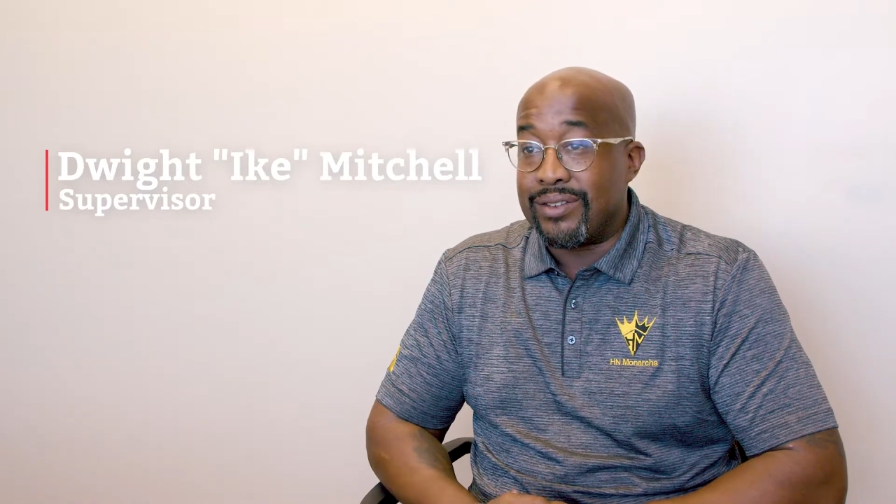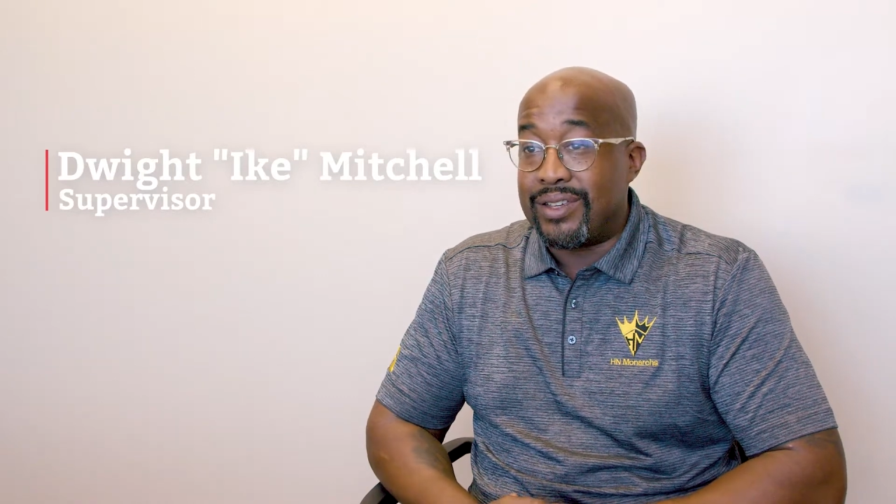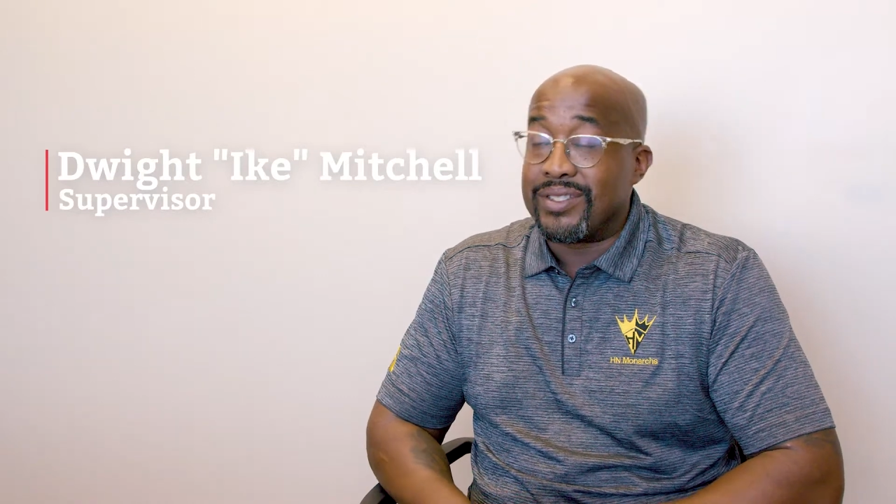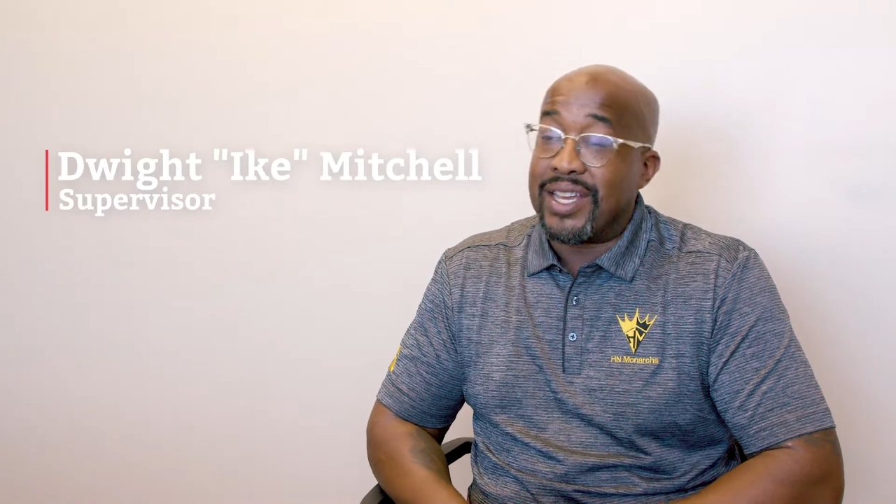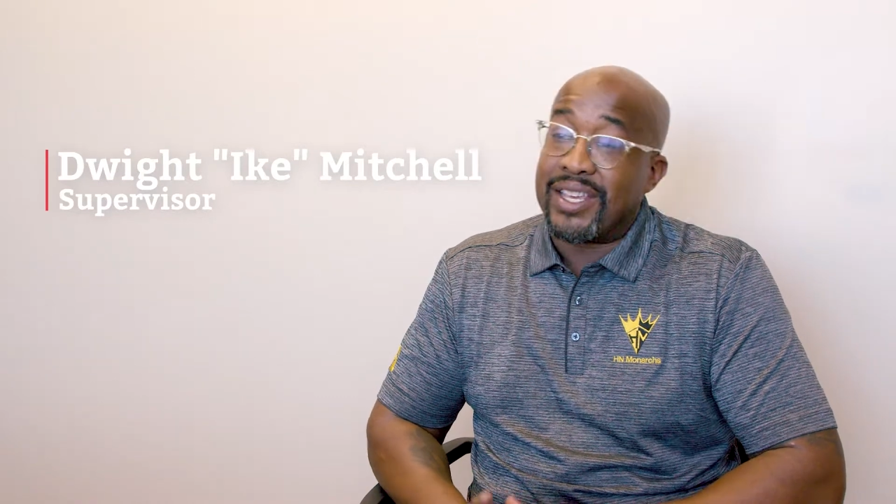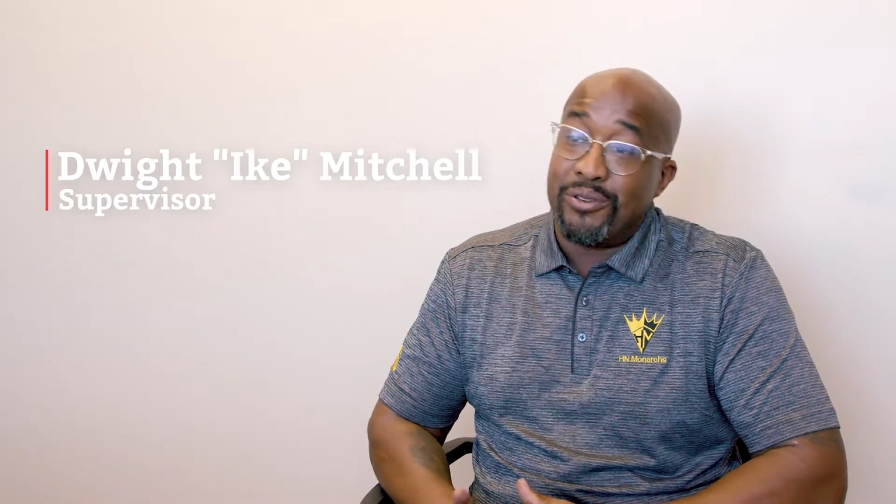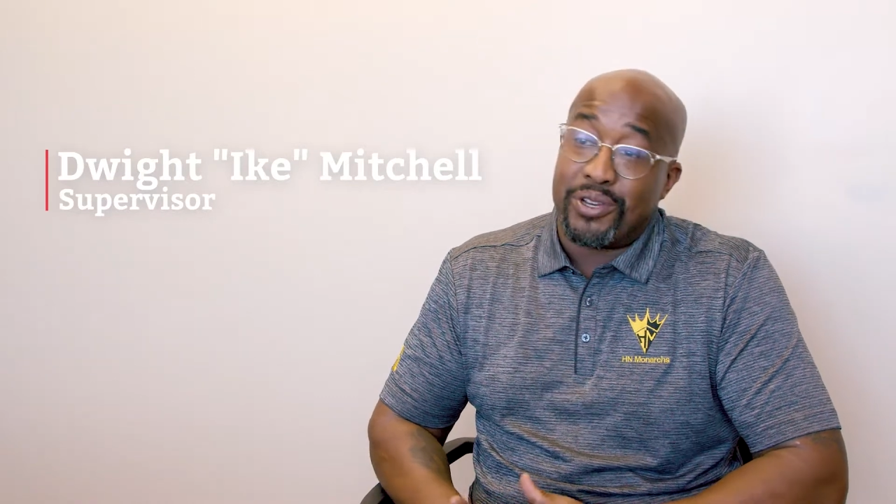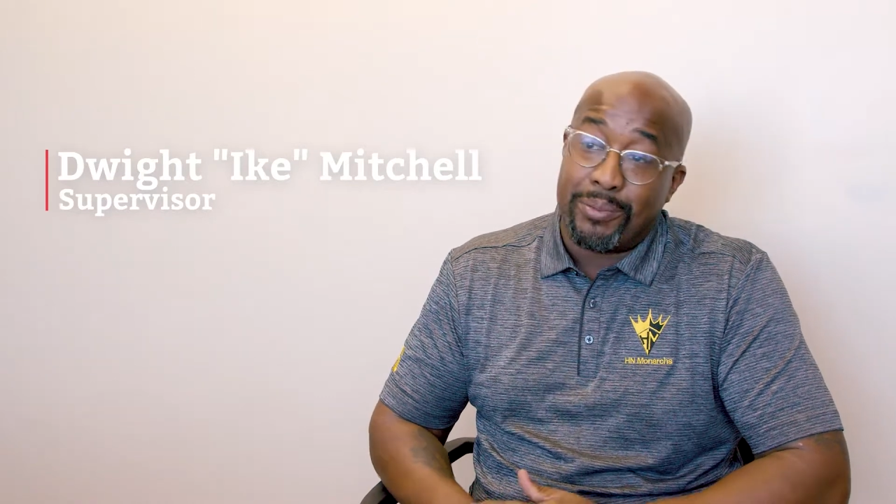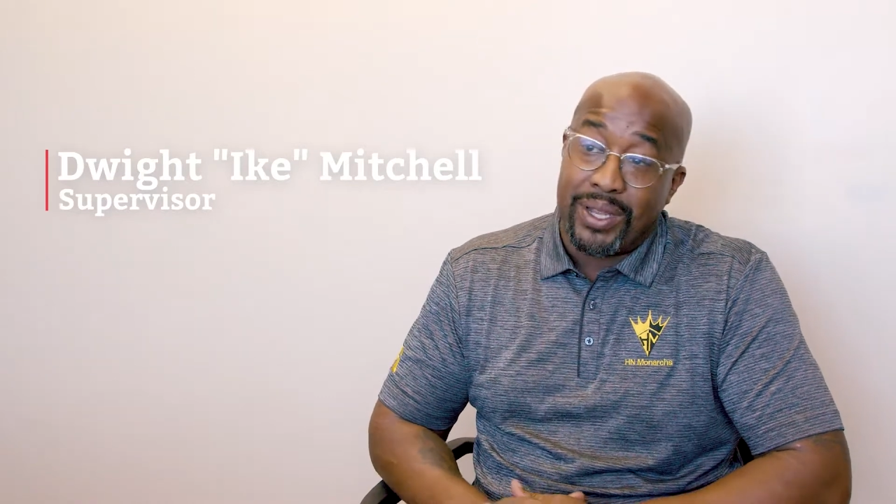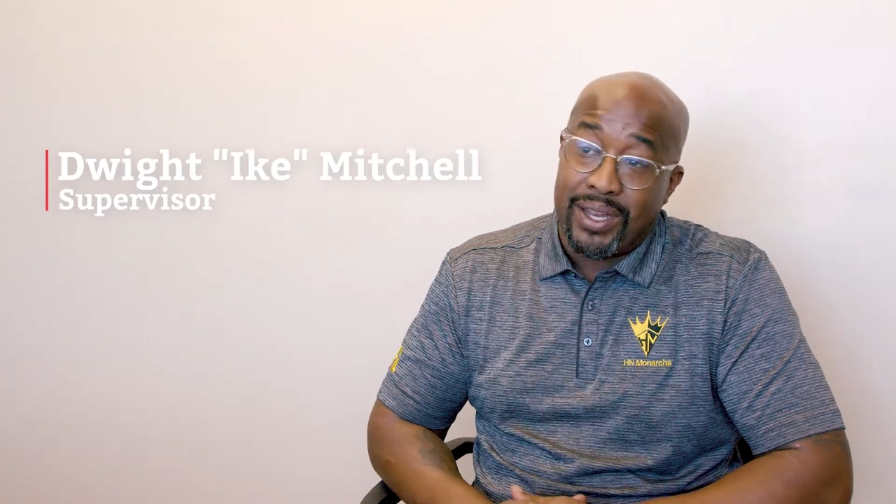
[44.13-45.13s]
He's like, can
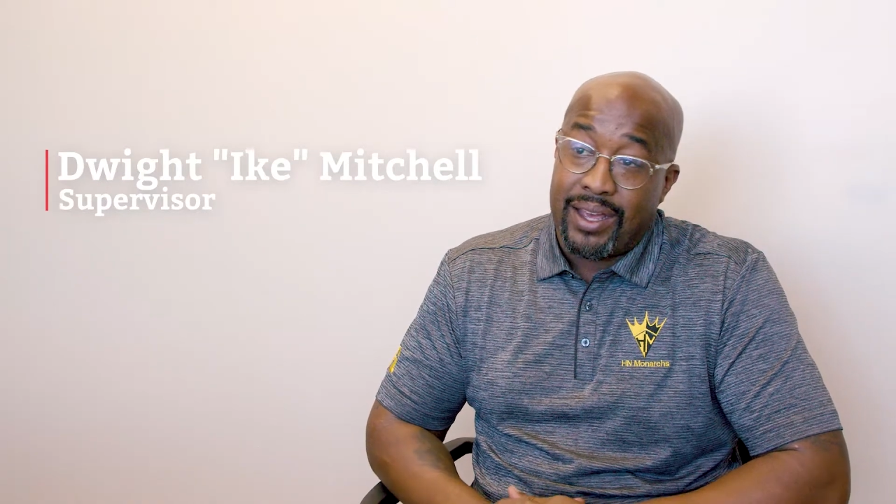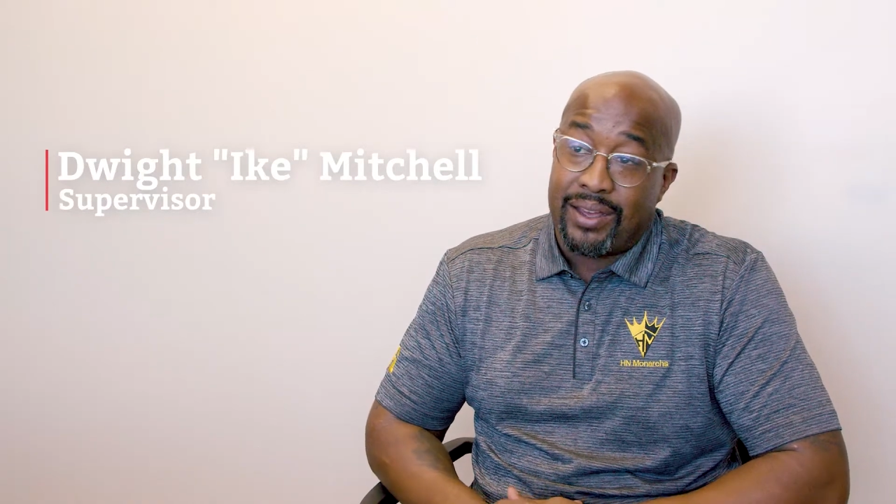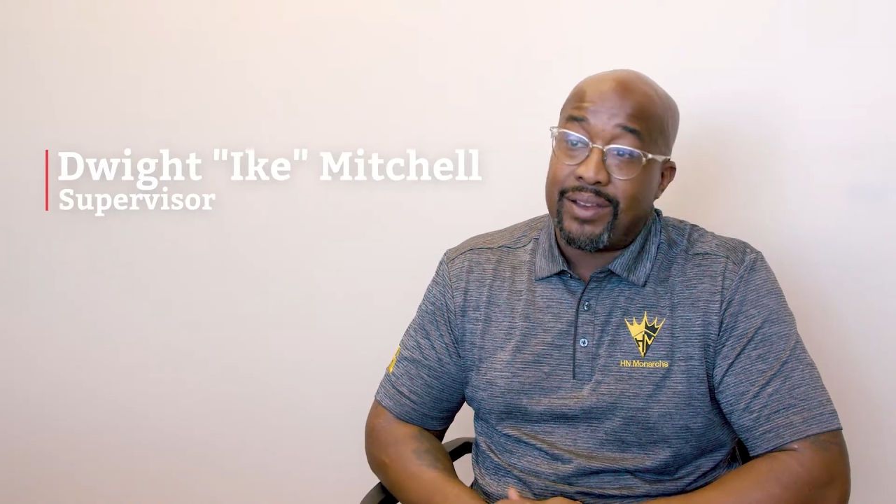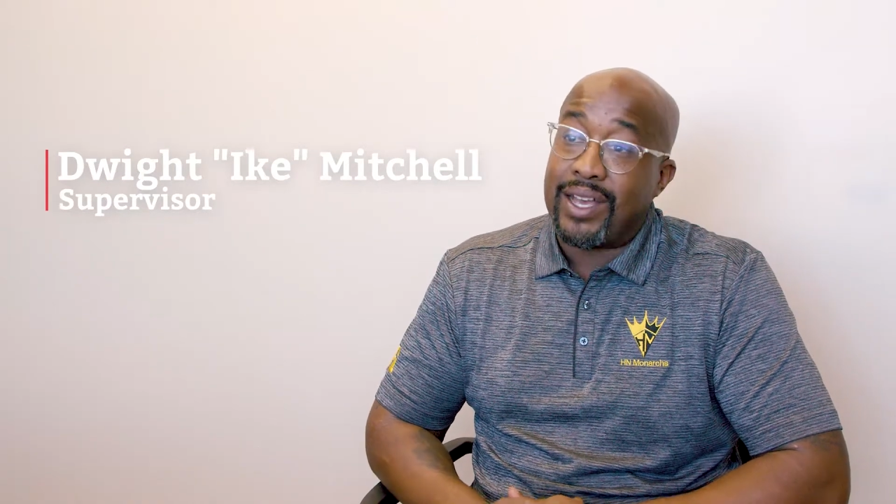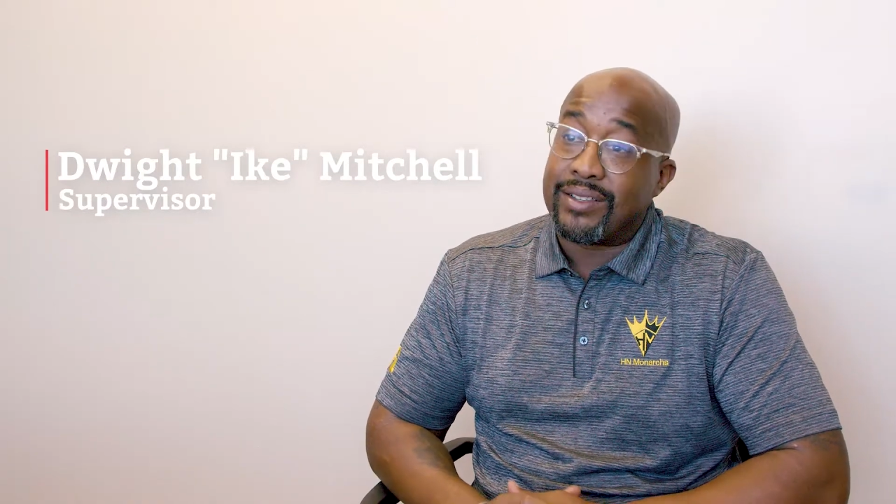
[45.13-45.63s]
you come in now?